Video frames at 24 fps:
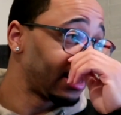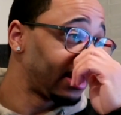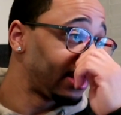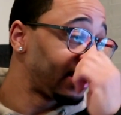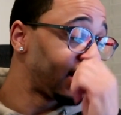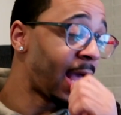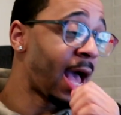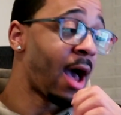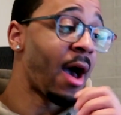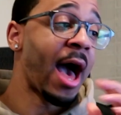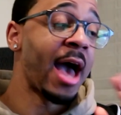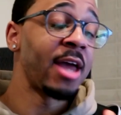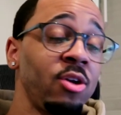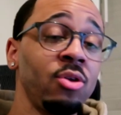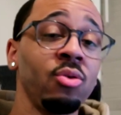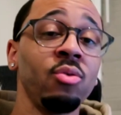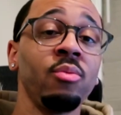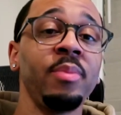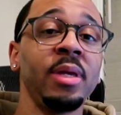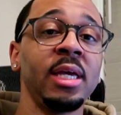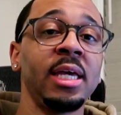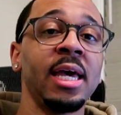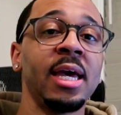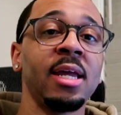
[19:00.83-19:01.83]
Now, do
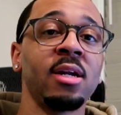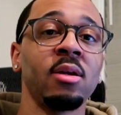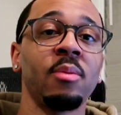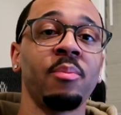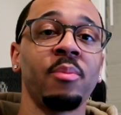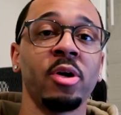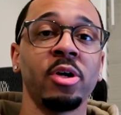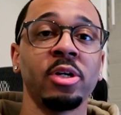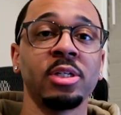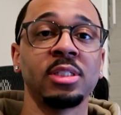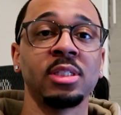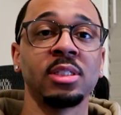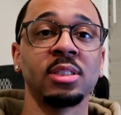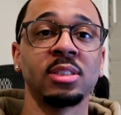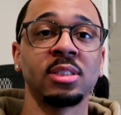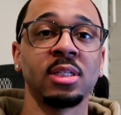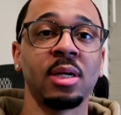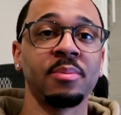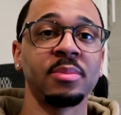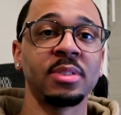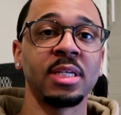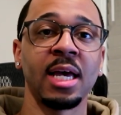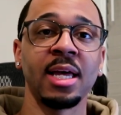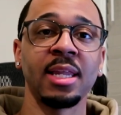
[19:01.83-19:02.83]
be getting immersed in
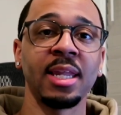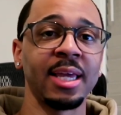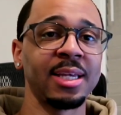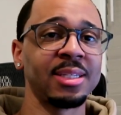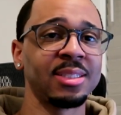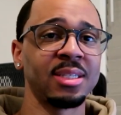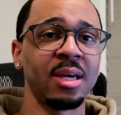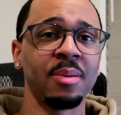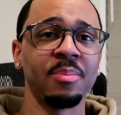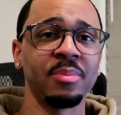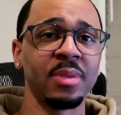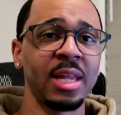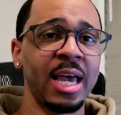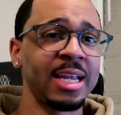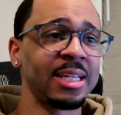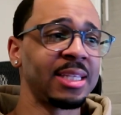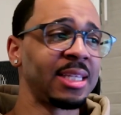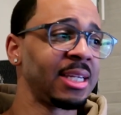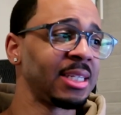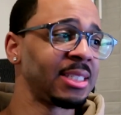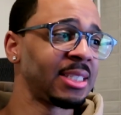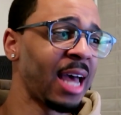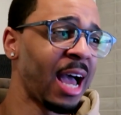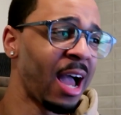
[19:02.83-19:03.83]
sometimes, like, something like
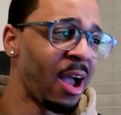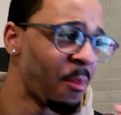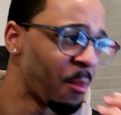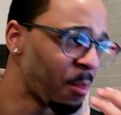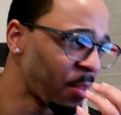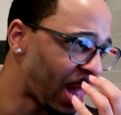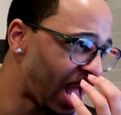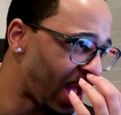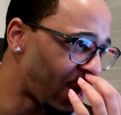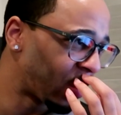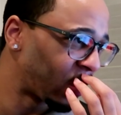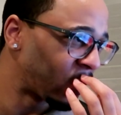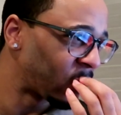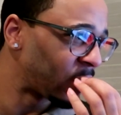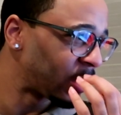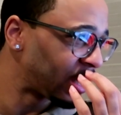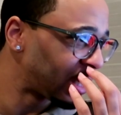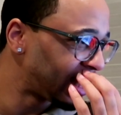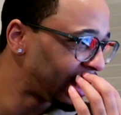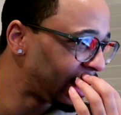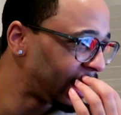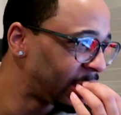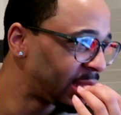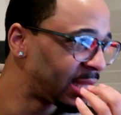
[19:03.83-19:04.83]
this, I'm not
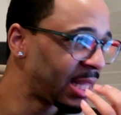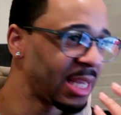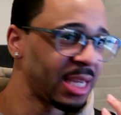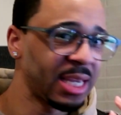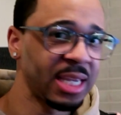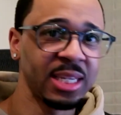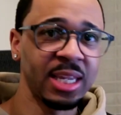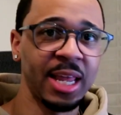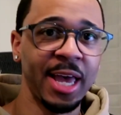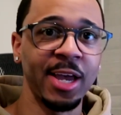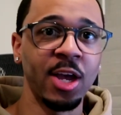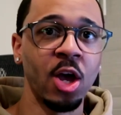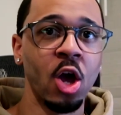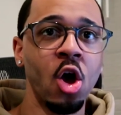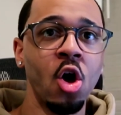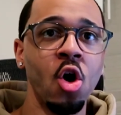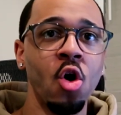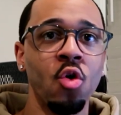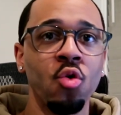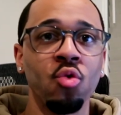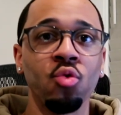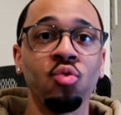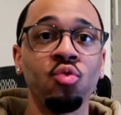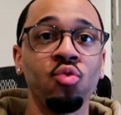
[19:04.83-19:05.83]
really thinking, like,
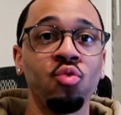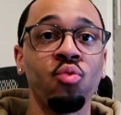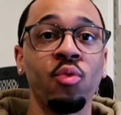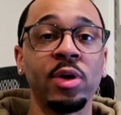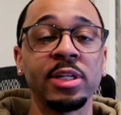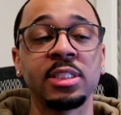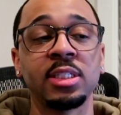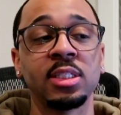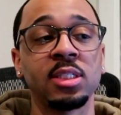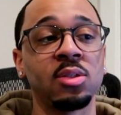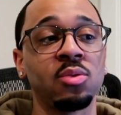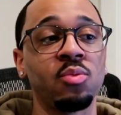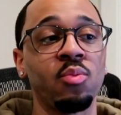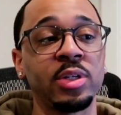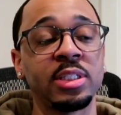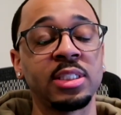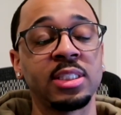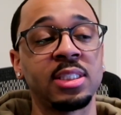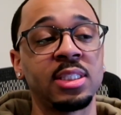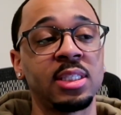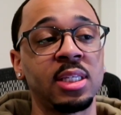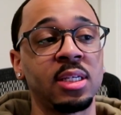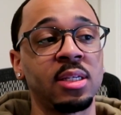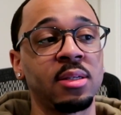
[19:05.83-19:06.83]
ooh, what's
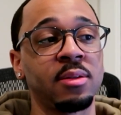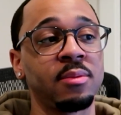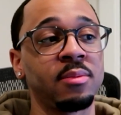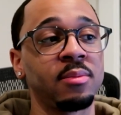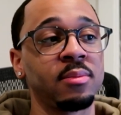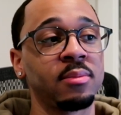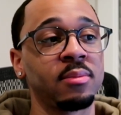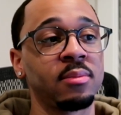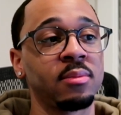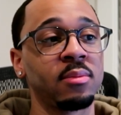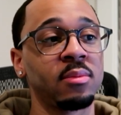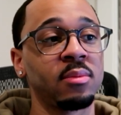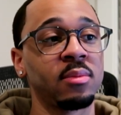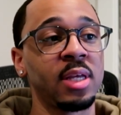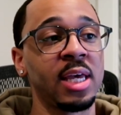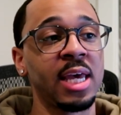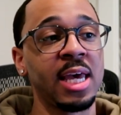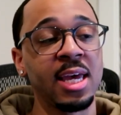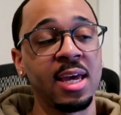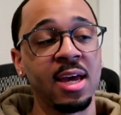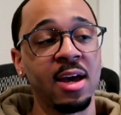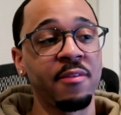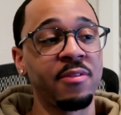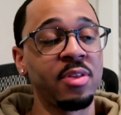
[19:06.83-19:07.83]
the
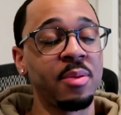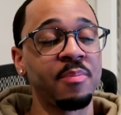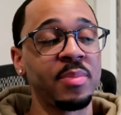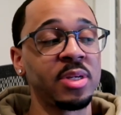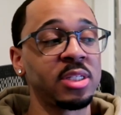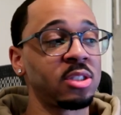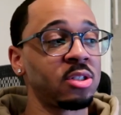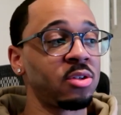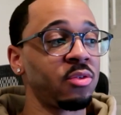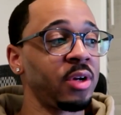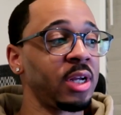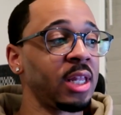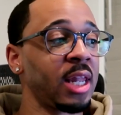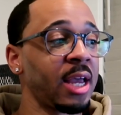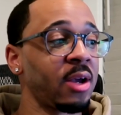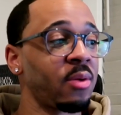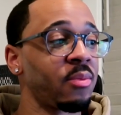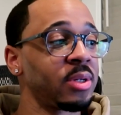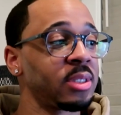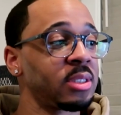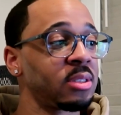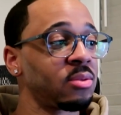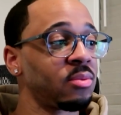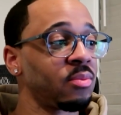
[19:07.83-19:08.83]
hit of the mystery? Like,
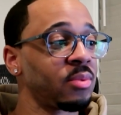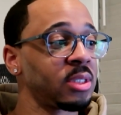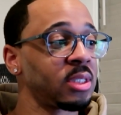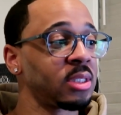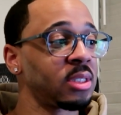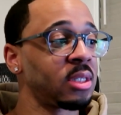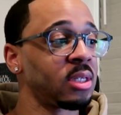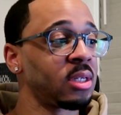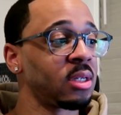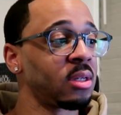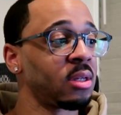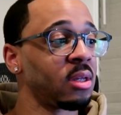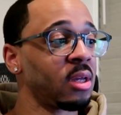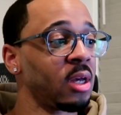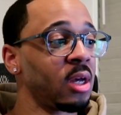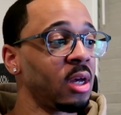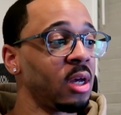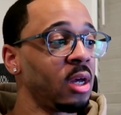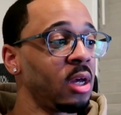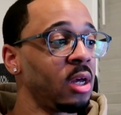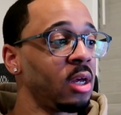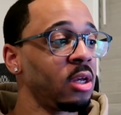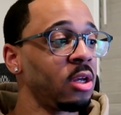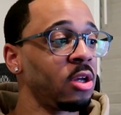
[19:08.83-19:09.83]
what's the,
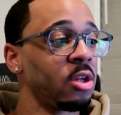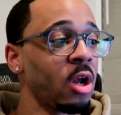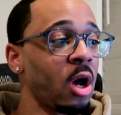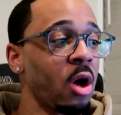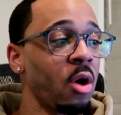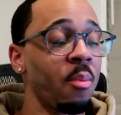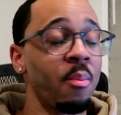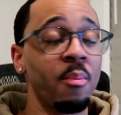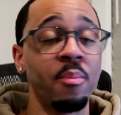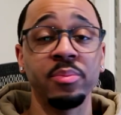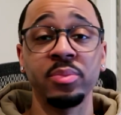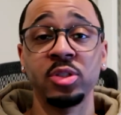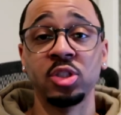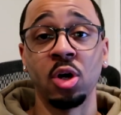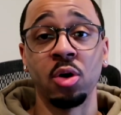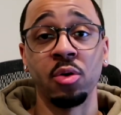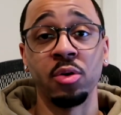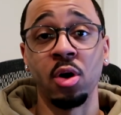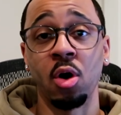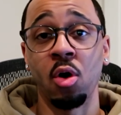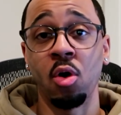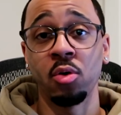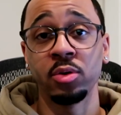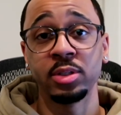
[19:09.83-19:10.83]
you know, so
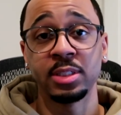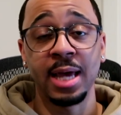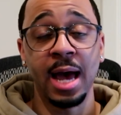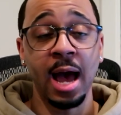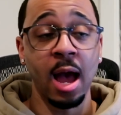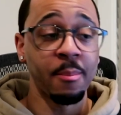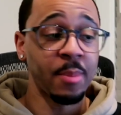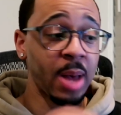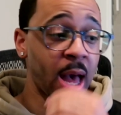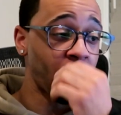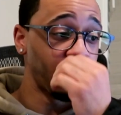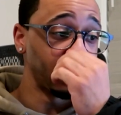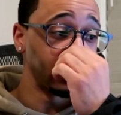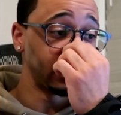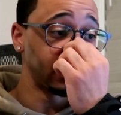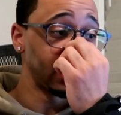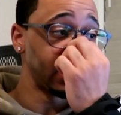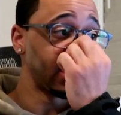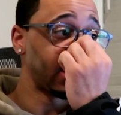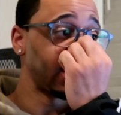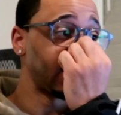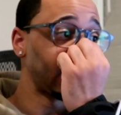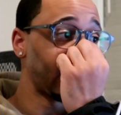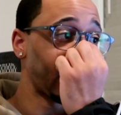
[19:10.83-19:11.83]
the whole time I was
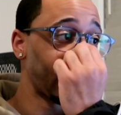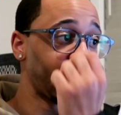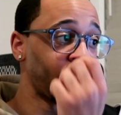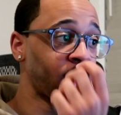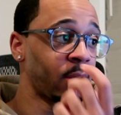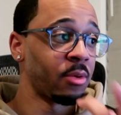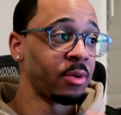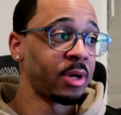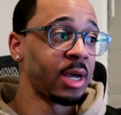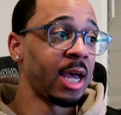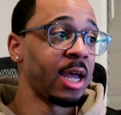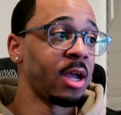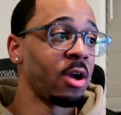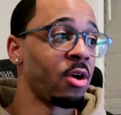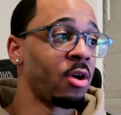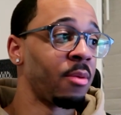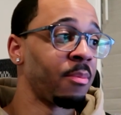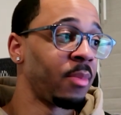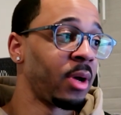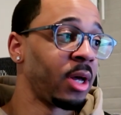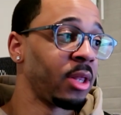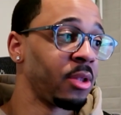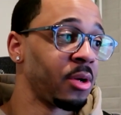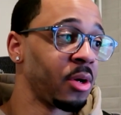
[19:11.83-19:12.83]
thinking, like, okay, her
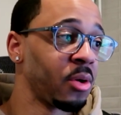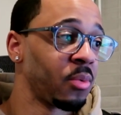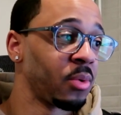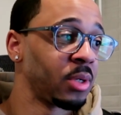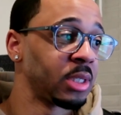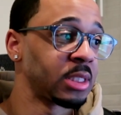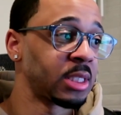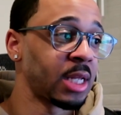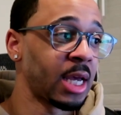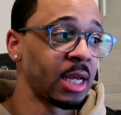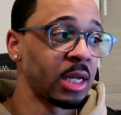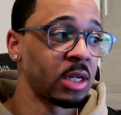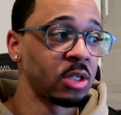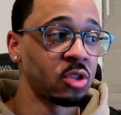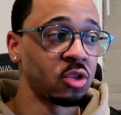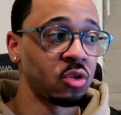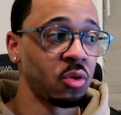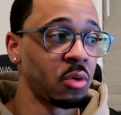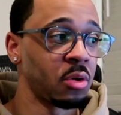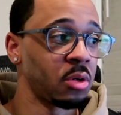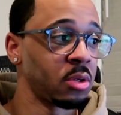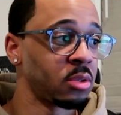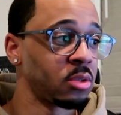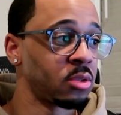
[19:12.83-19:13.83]
mother was, like, a
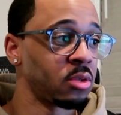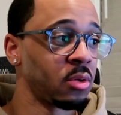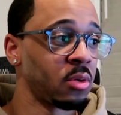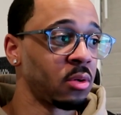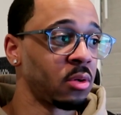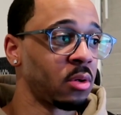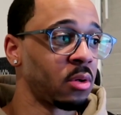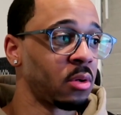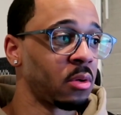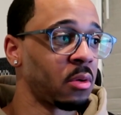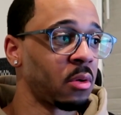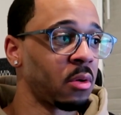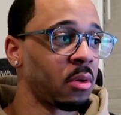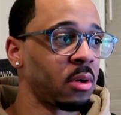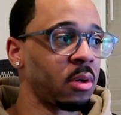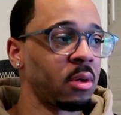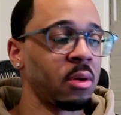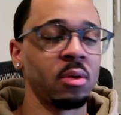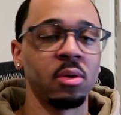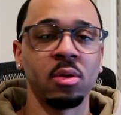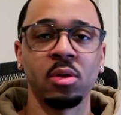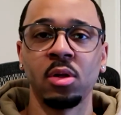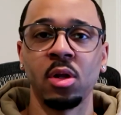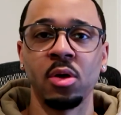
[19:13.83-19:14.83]

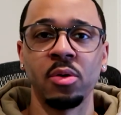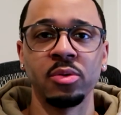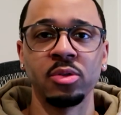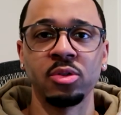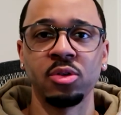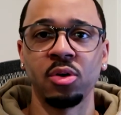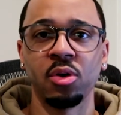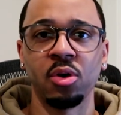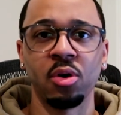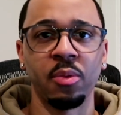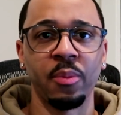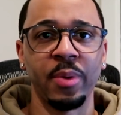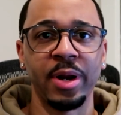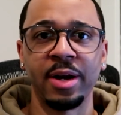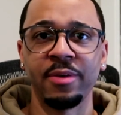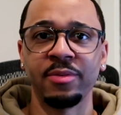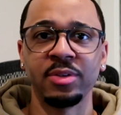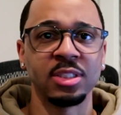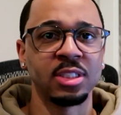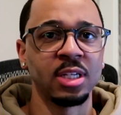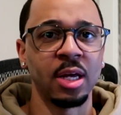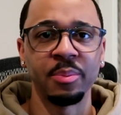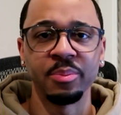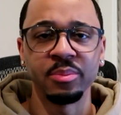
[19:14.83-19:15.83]
sorcerer or closer or whatever,
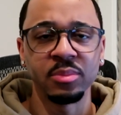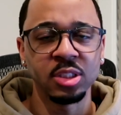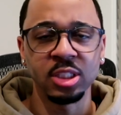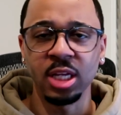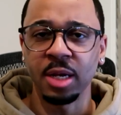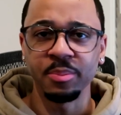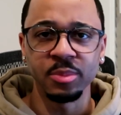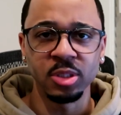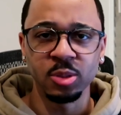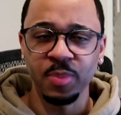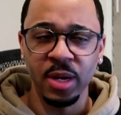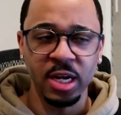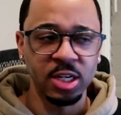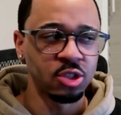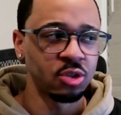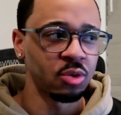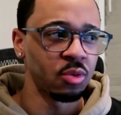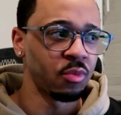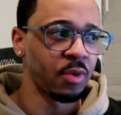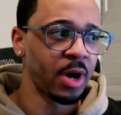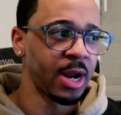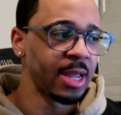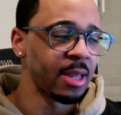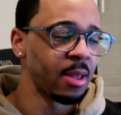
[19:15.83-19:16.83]
something
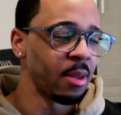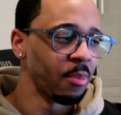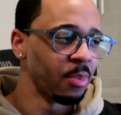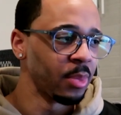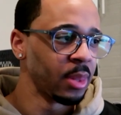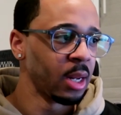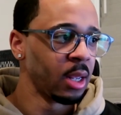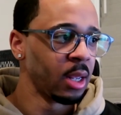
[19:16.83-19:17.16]
special, right?